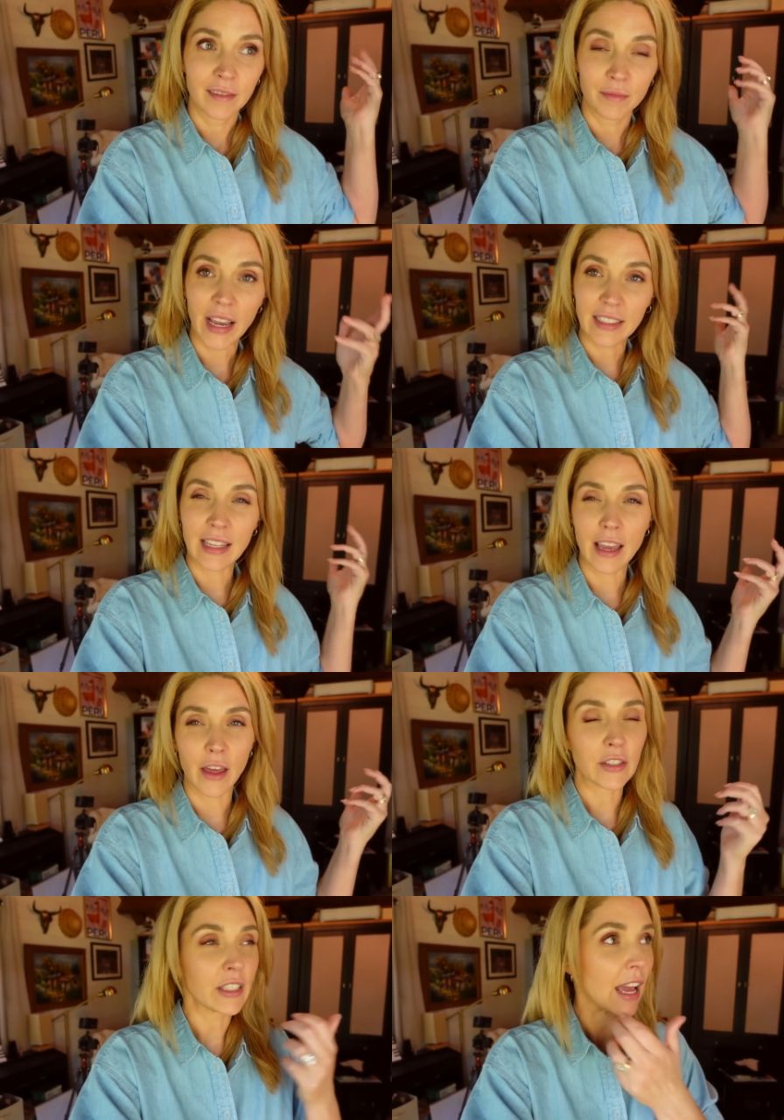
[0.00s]
back to the
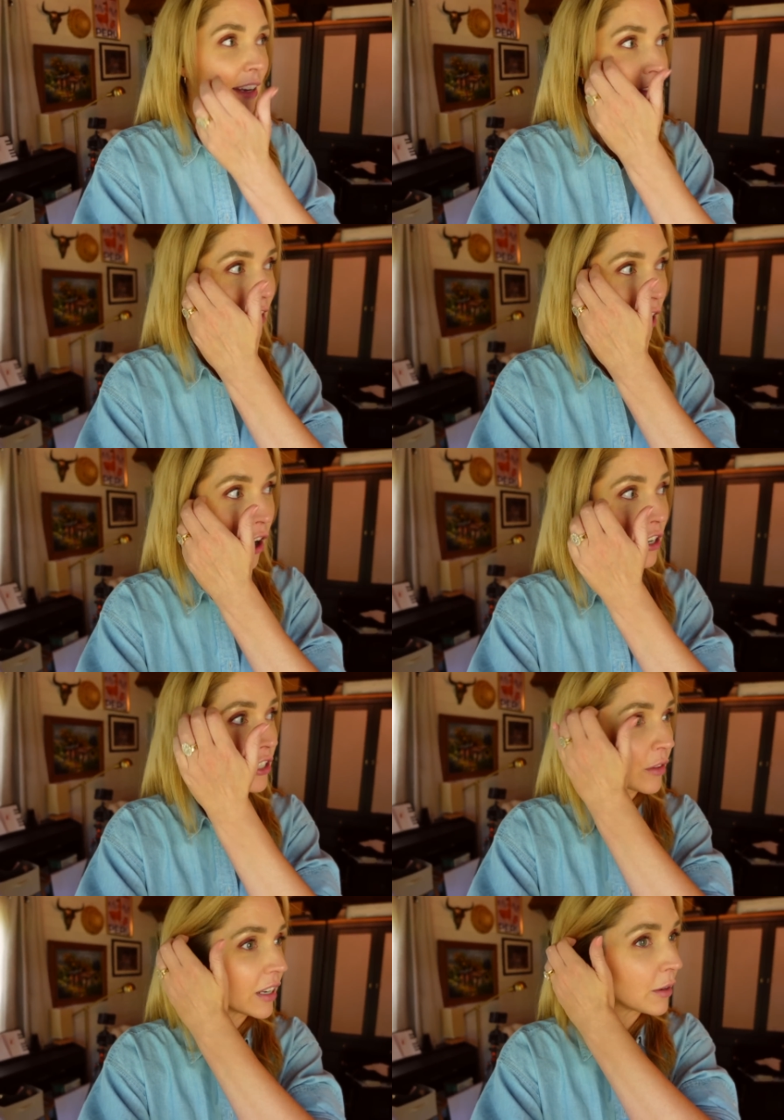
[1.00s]
other side of the yard
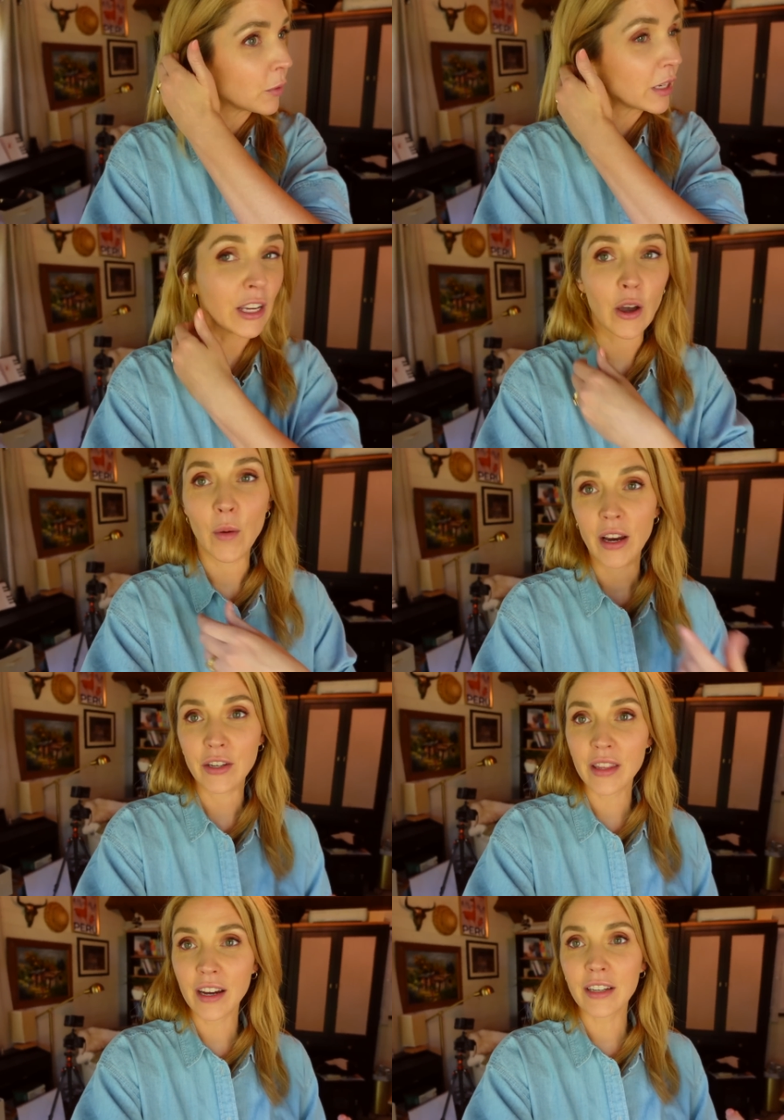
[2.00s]
so that it wouldn't go
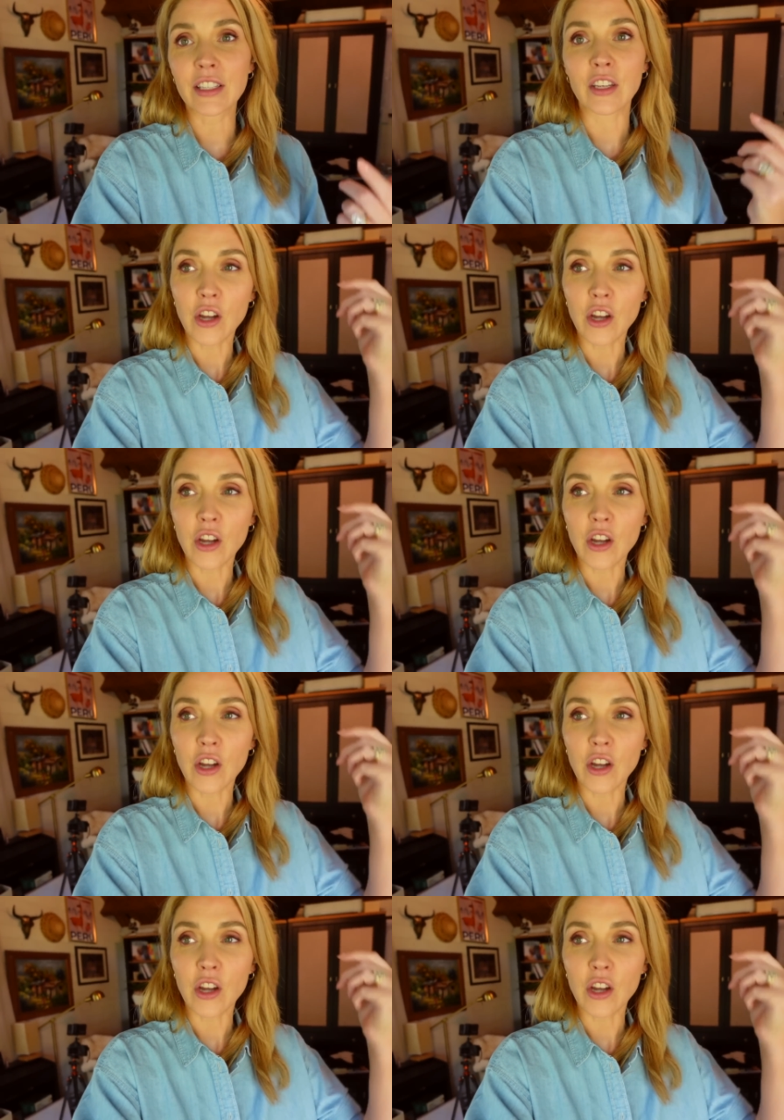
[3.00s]
under there because the